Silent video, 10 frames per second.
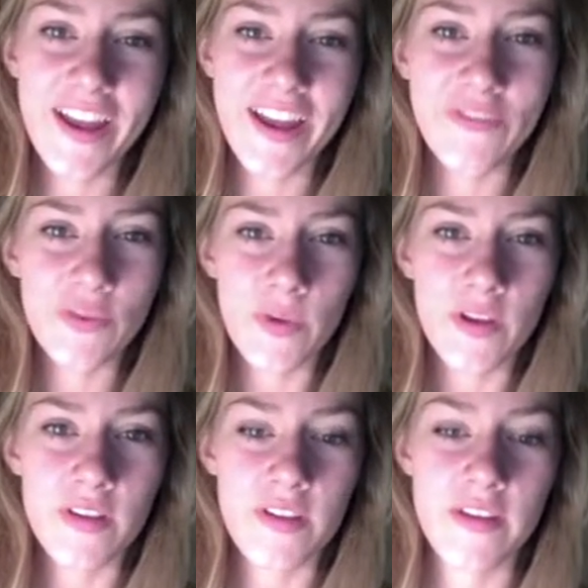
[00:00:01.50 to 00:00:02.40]

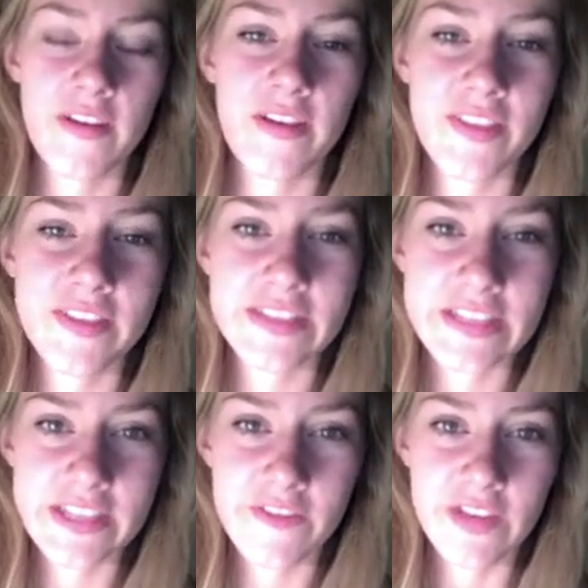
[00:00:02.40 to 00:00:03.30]
everyone, this is
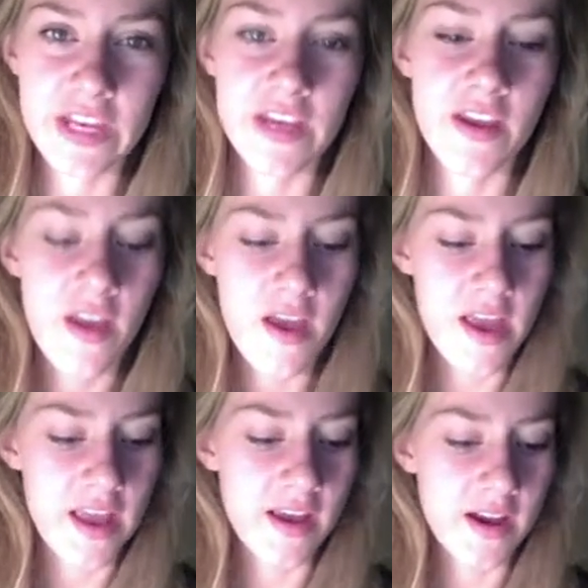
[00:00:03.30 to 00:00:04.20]
Tiffany,
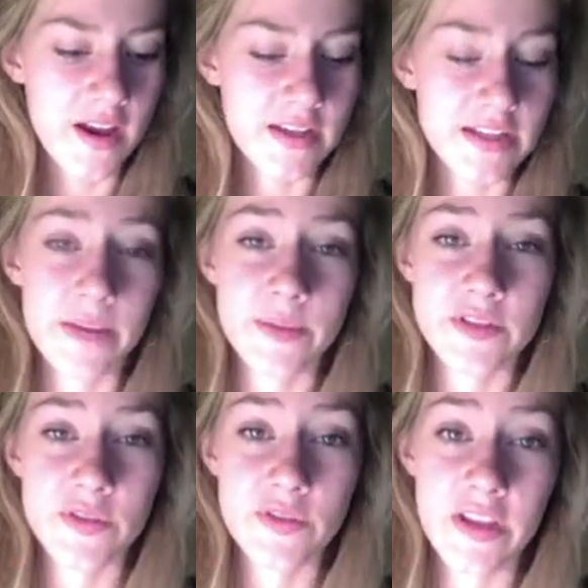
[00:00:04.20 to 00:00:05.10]
and I'm a
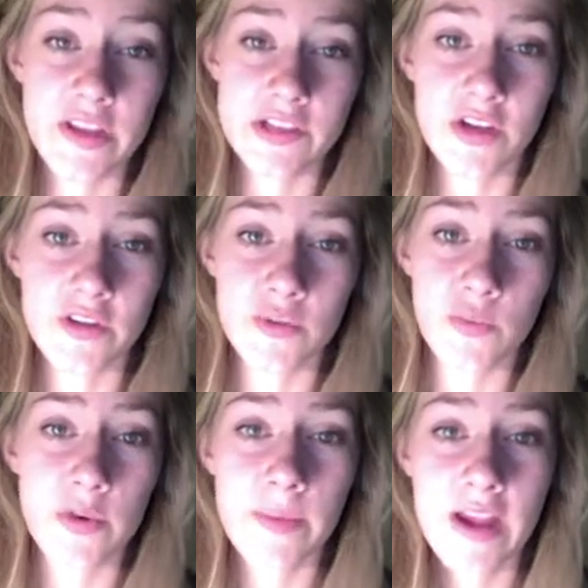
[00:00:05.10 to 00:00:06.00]
student in Dr.
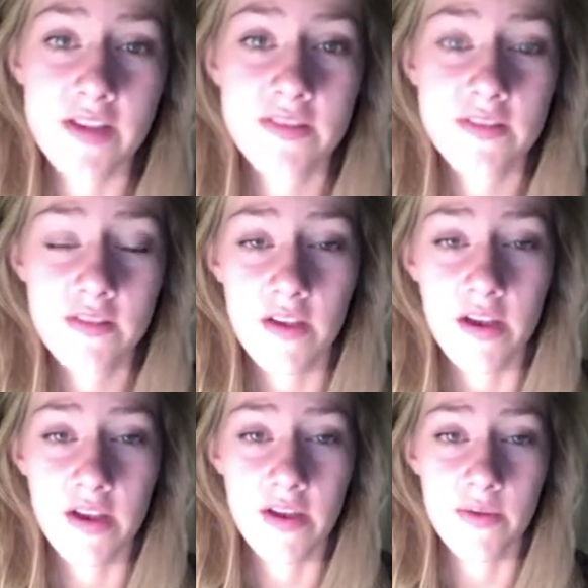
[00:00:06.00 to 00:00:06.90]
Primack's
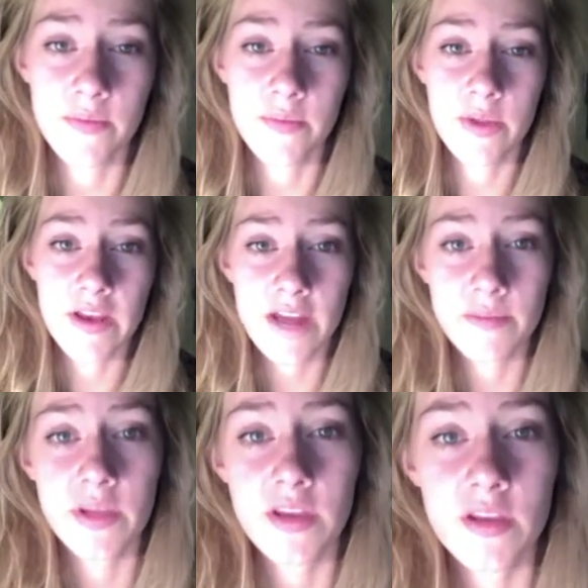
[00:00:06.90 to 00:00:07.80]

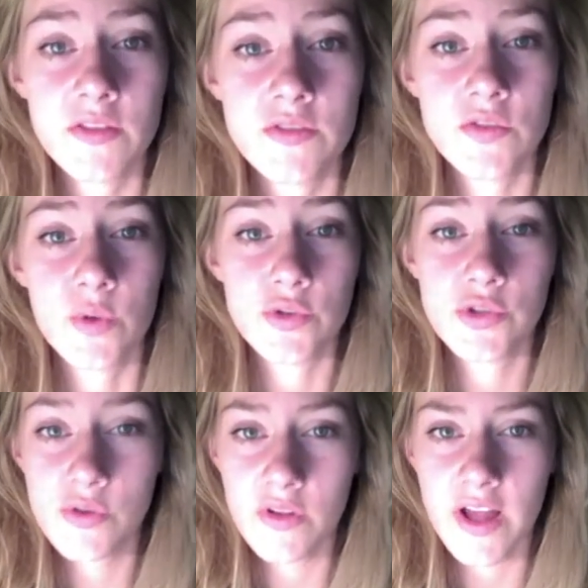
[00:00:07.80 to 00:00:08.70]
Anatomy
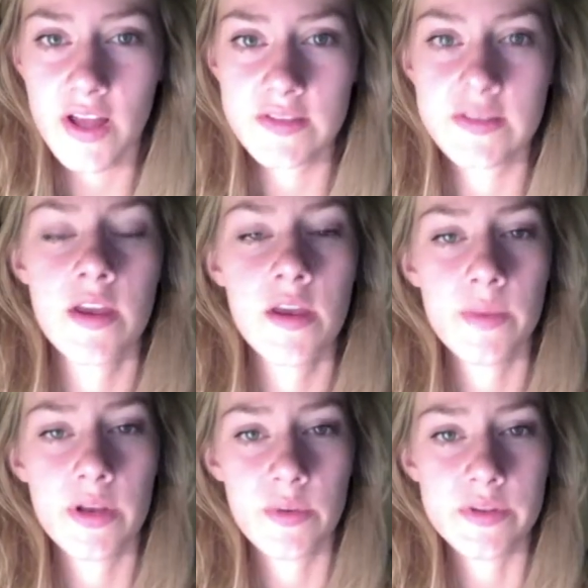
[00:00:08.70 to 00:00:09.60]
202 class,
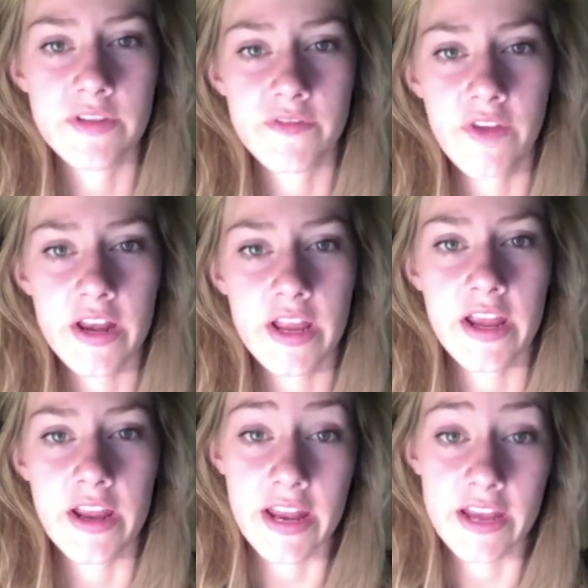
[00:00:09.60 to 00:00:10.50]
Monday, Wednesday, Friday
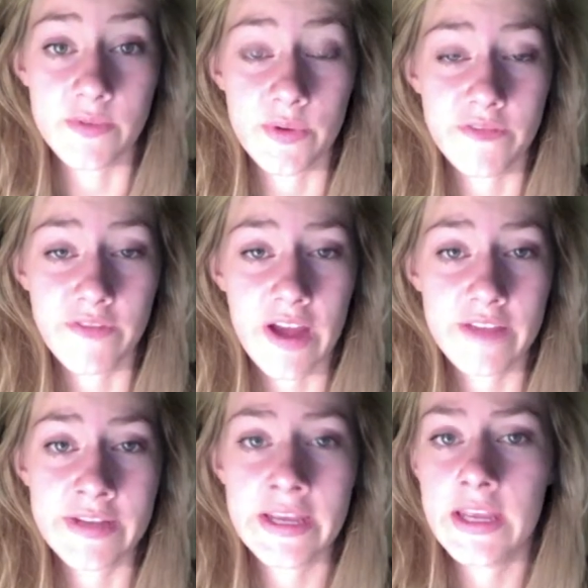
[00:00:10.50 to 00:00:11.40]
at 8:25.
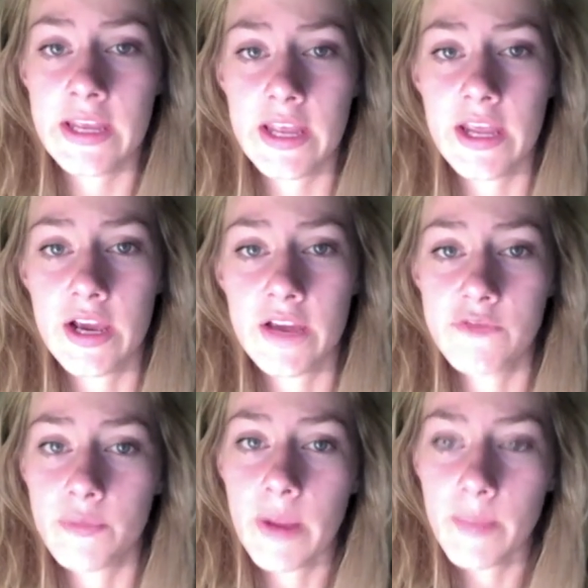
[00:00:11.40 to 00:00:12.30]
And
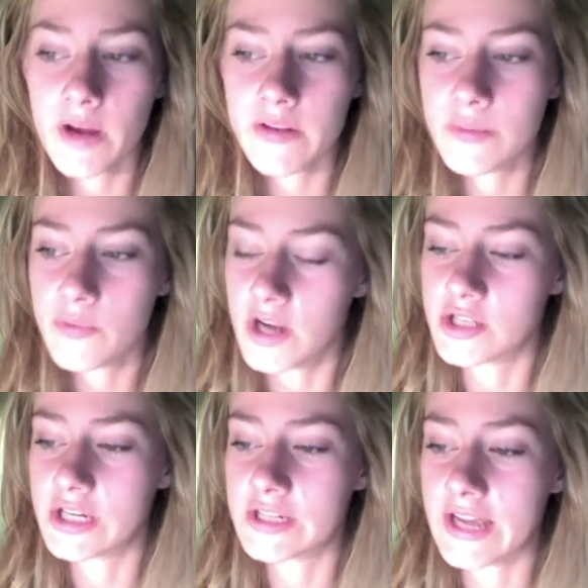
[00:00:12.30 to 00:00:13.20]
for my modeling
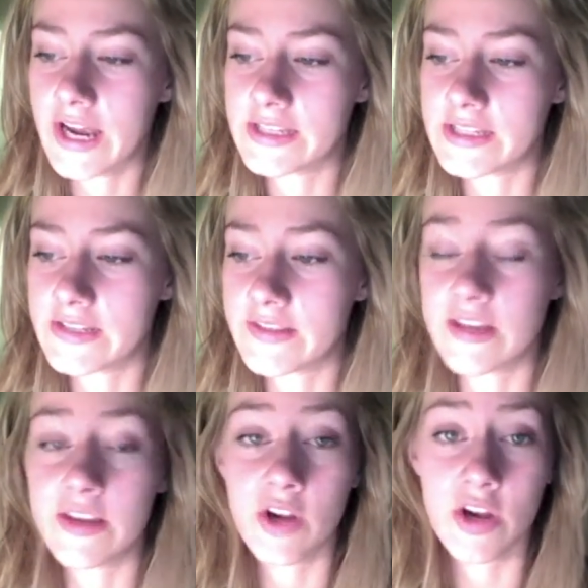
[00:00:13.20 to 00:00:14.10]
project, I did
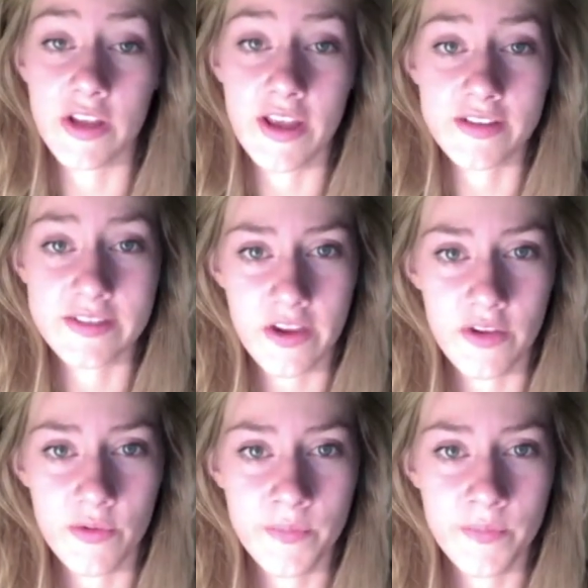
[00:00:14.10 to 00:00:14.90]
the cardiac cycle.